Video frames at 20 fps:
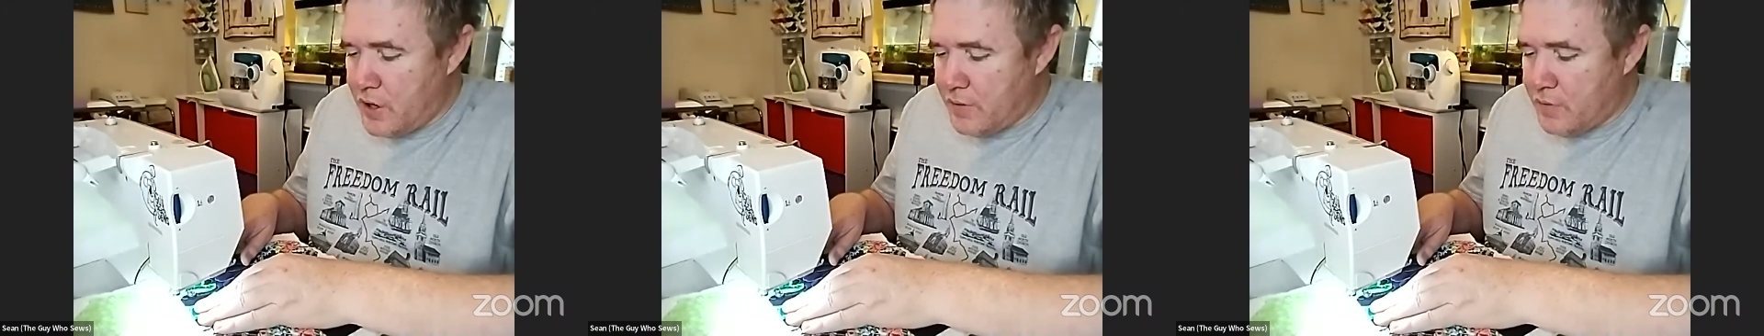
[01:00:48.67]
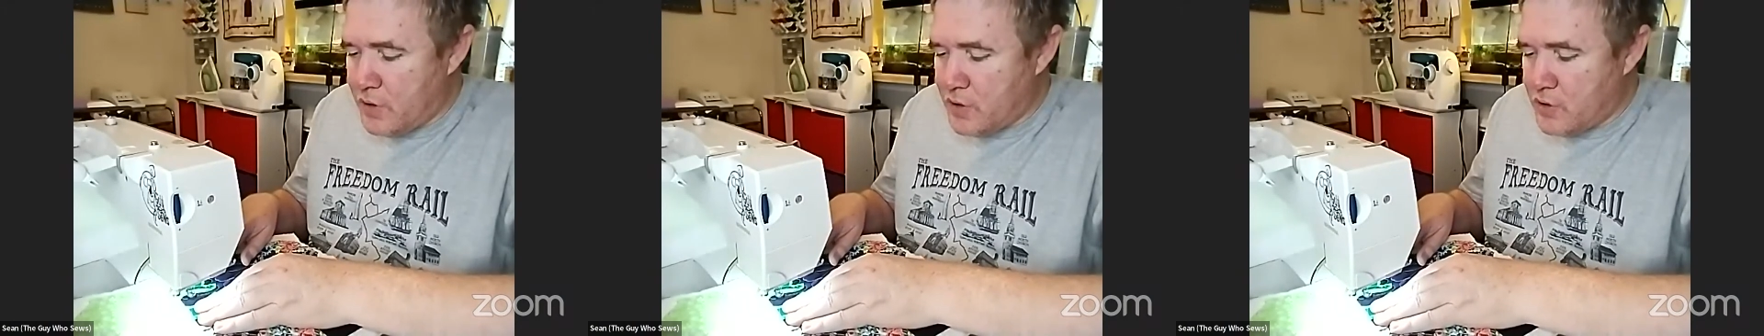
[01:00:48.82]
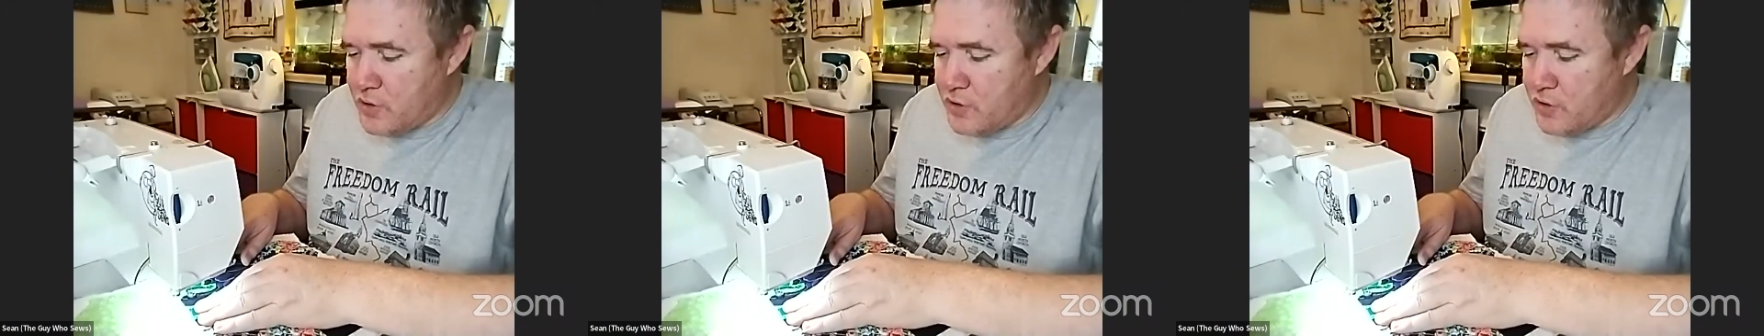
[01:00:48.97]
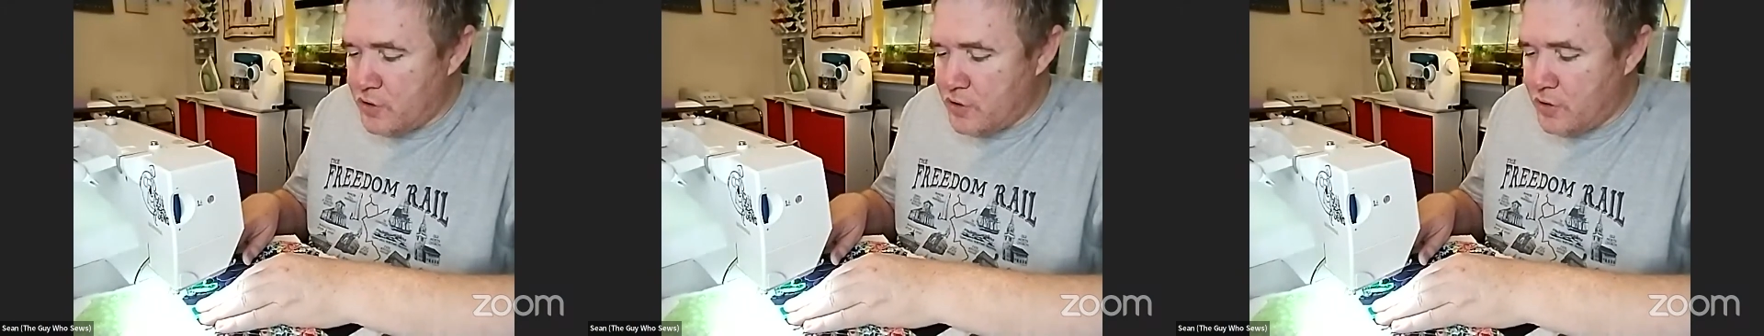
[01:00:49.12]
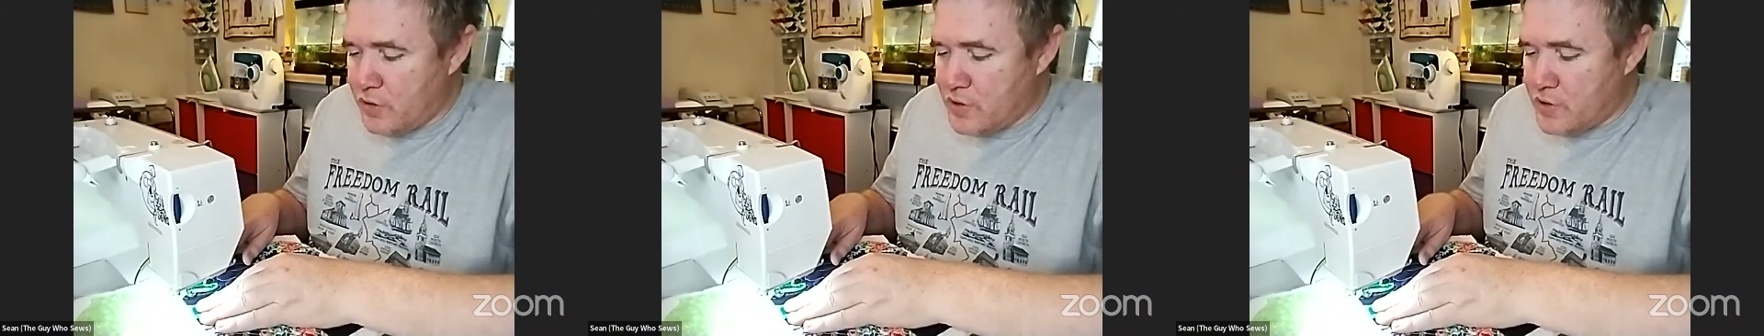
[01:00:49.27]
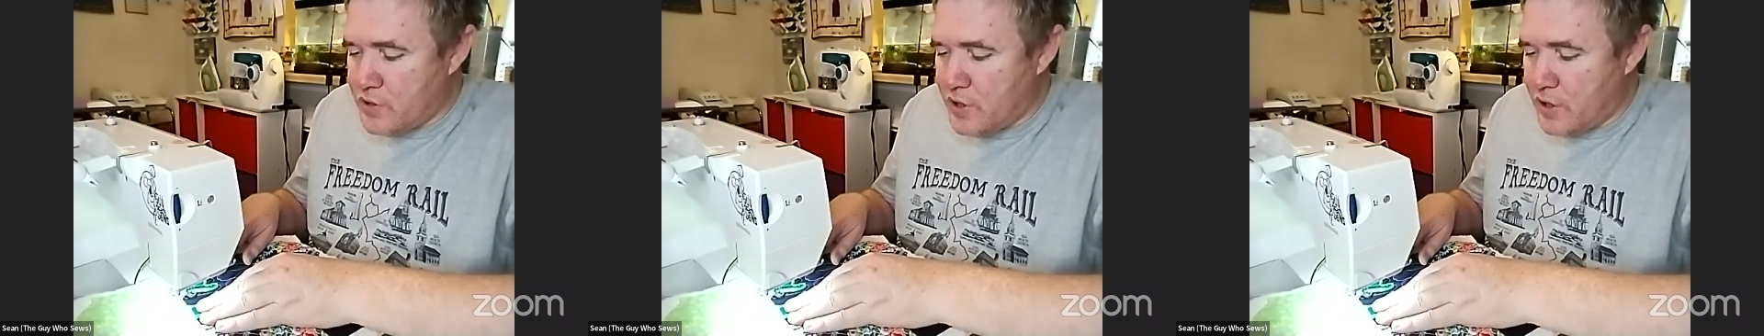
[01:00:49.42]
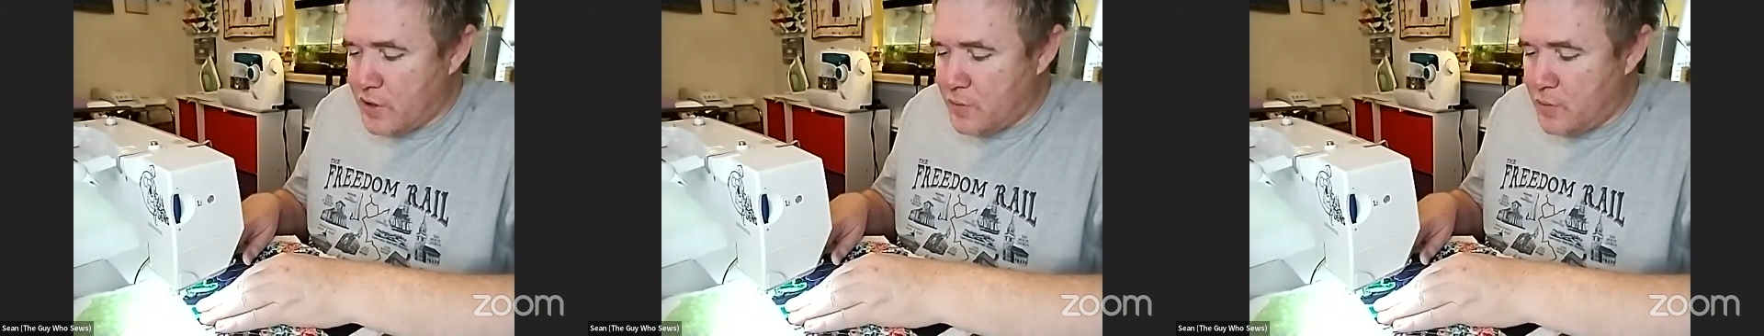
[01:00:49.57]
every tool
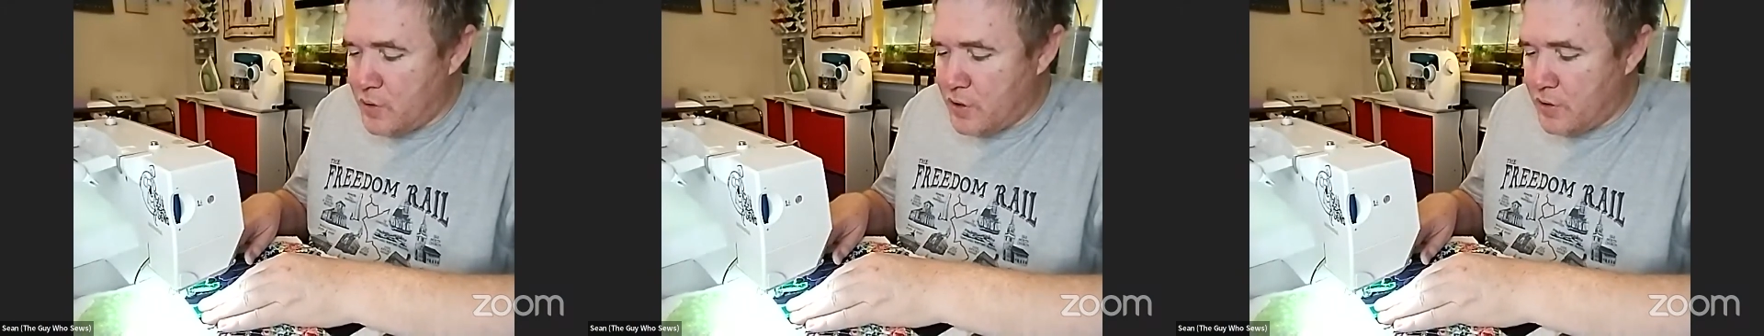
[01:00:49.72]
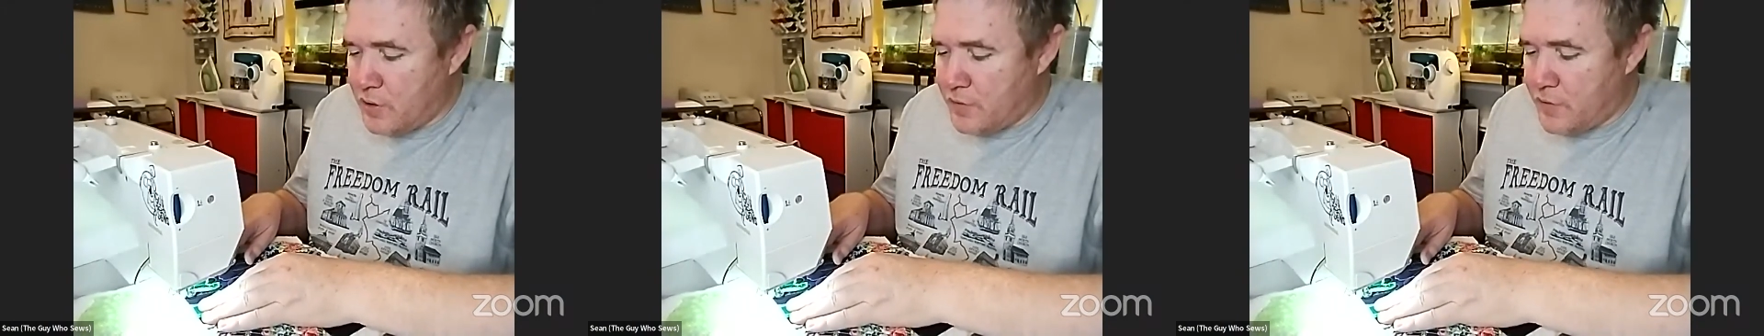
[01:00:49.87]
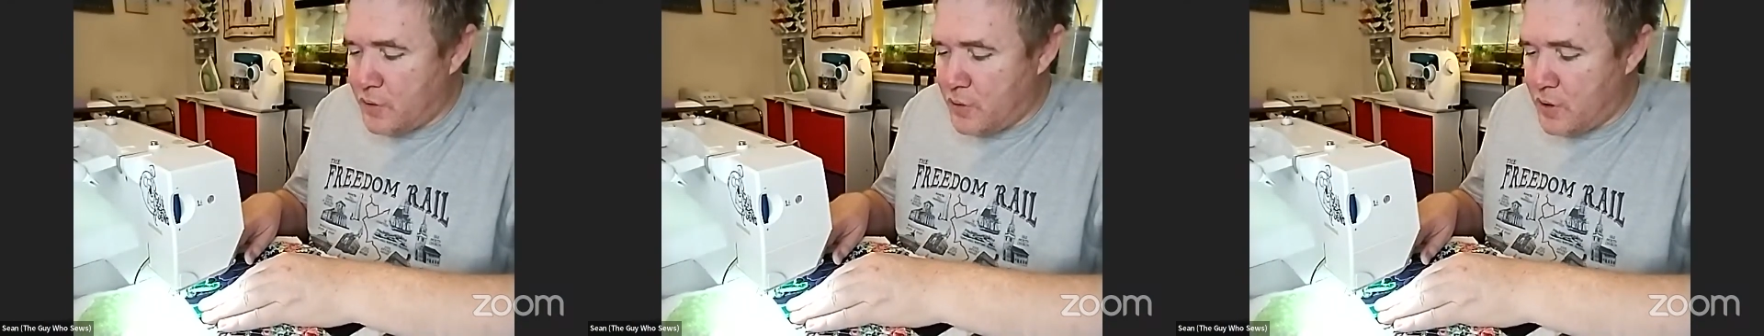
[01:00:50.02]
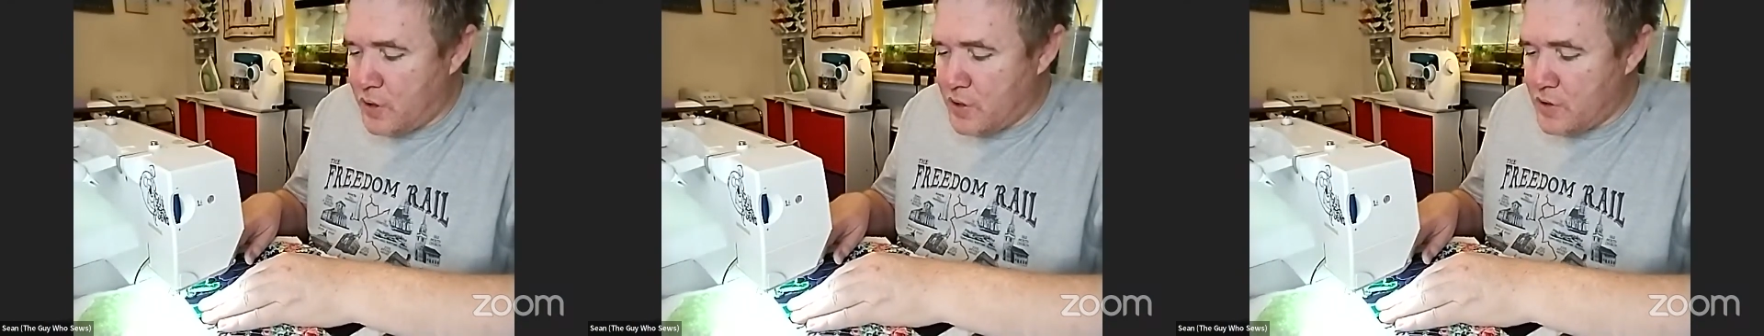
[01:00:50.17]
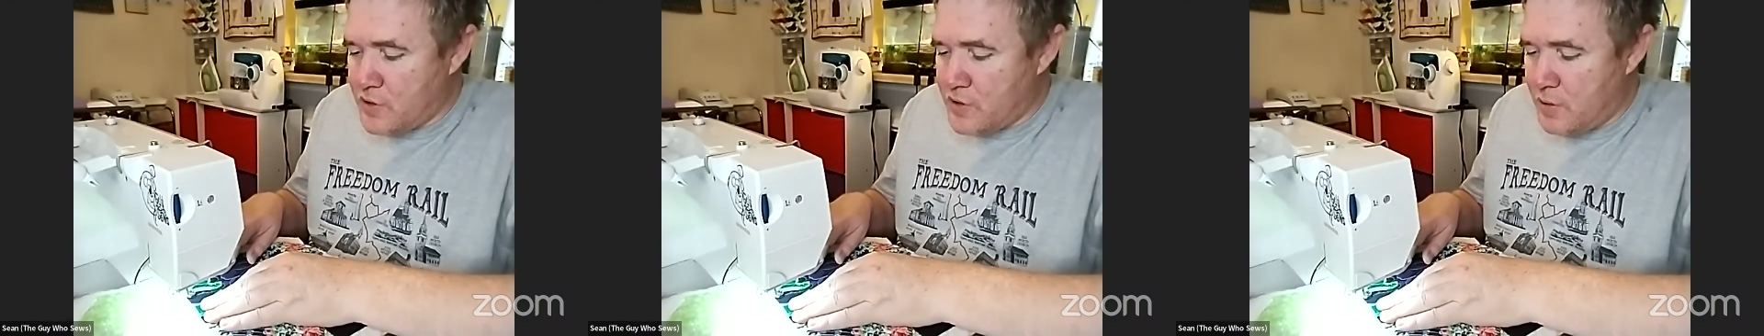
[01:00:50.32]
is going to work for you.